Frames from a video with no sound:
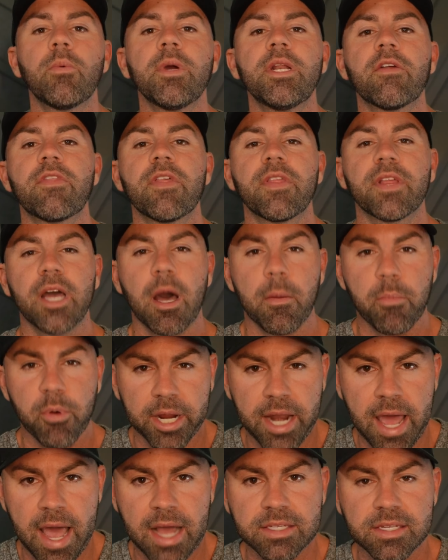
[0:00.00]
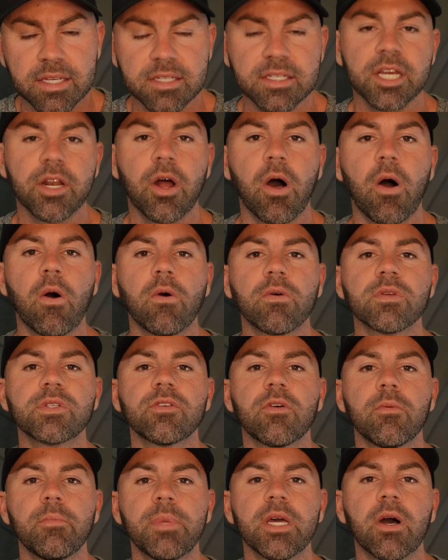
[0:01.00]
we know that the gut-brain axis can
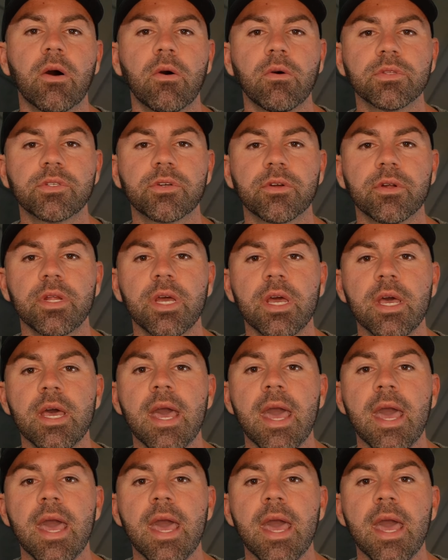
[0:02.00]
also be altered